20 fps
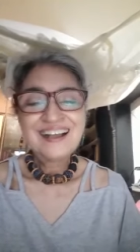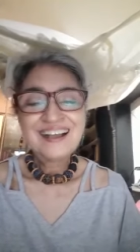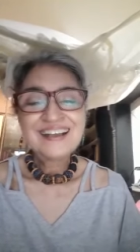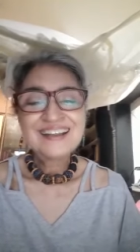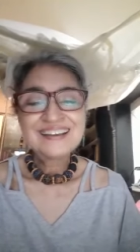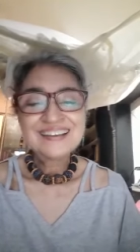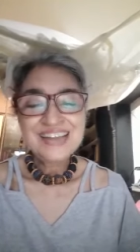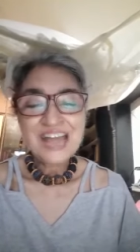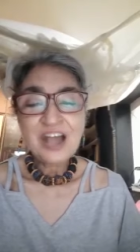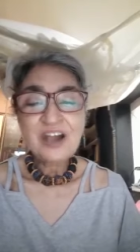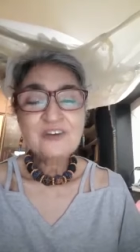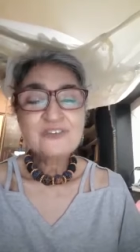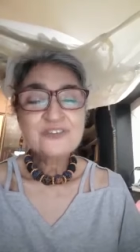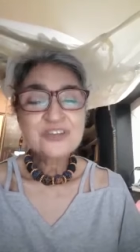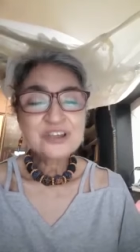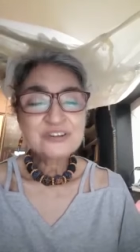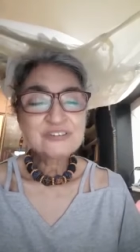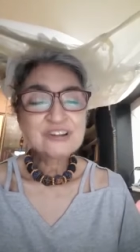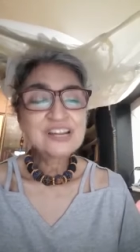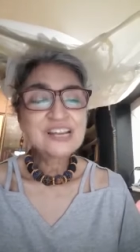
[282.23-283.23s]
now
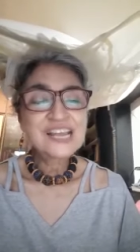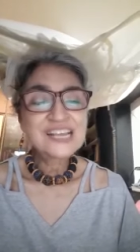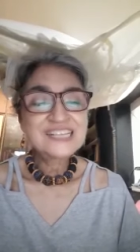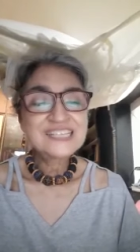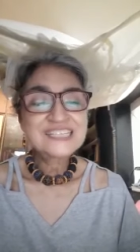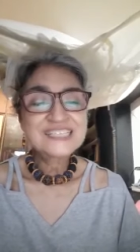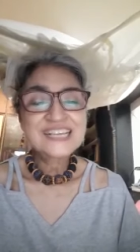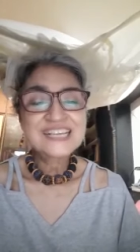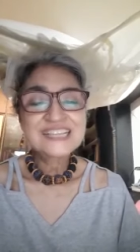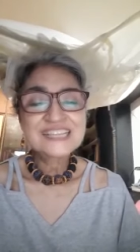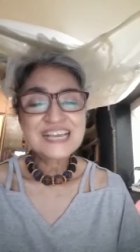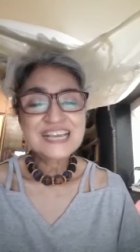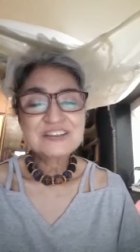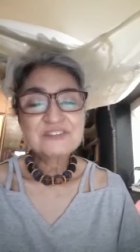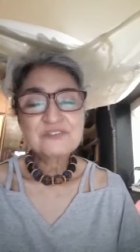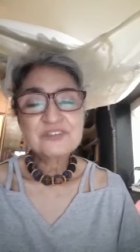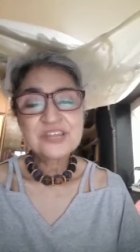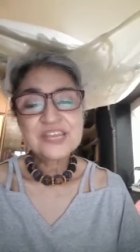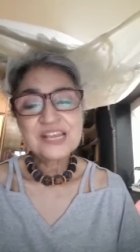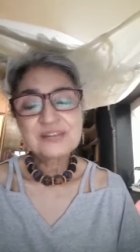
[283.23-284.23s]
we are realizing
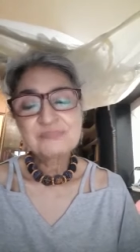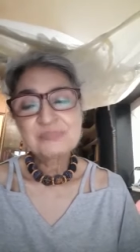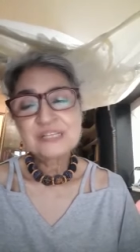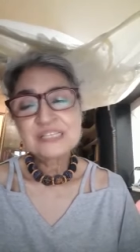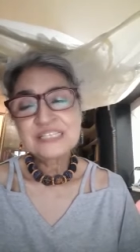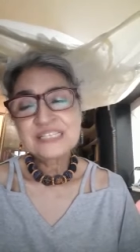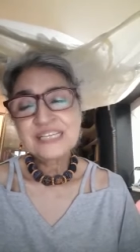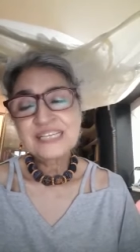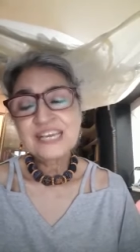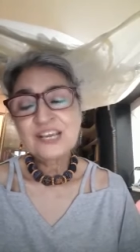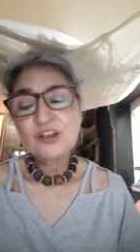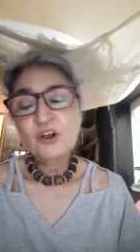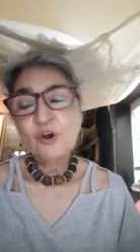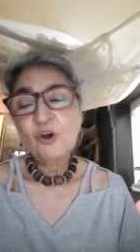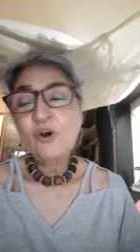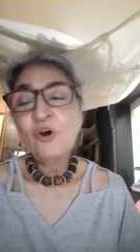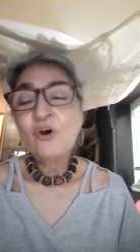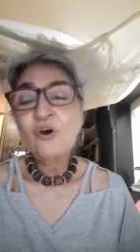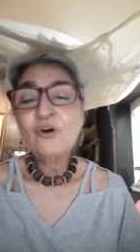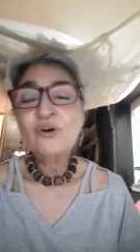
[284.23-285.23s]
that we had been taking
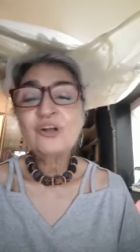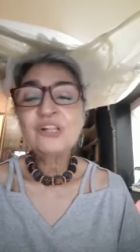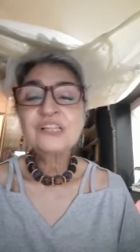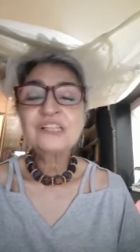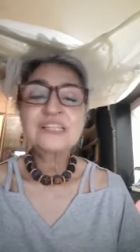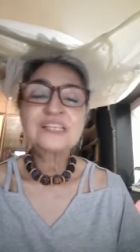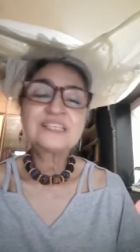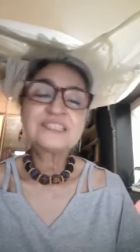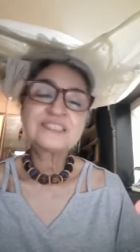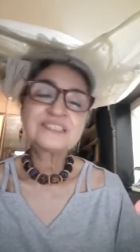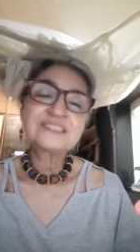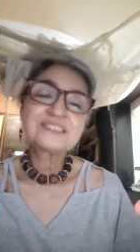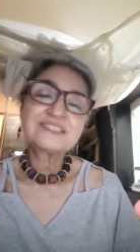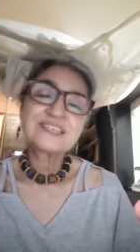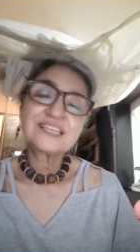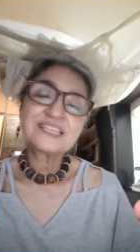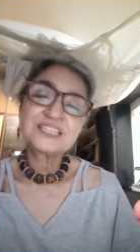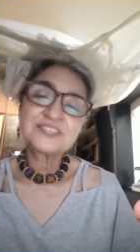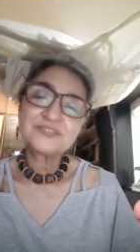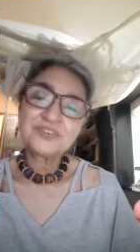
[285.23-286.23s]
all these
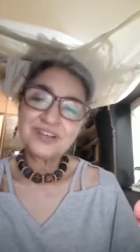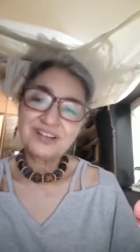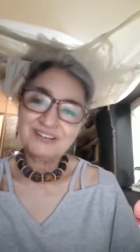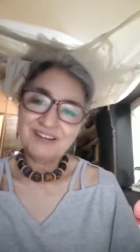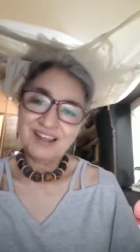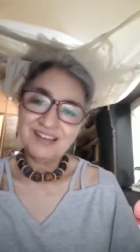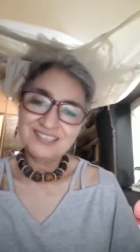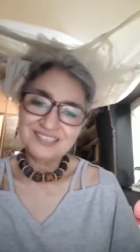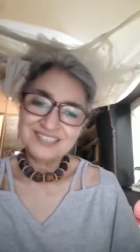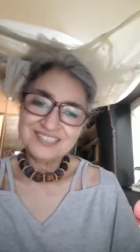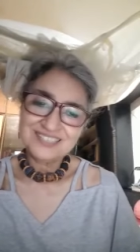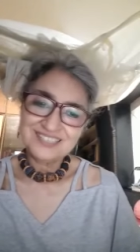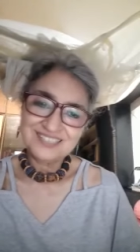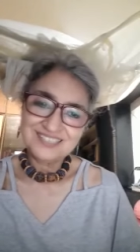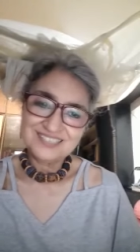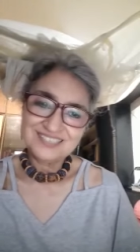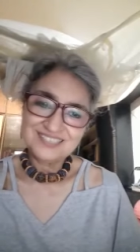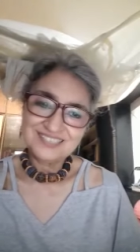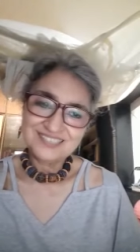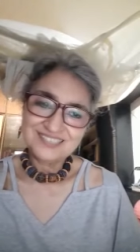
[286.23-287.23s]
things for granted.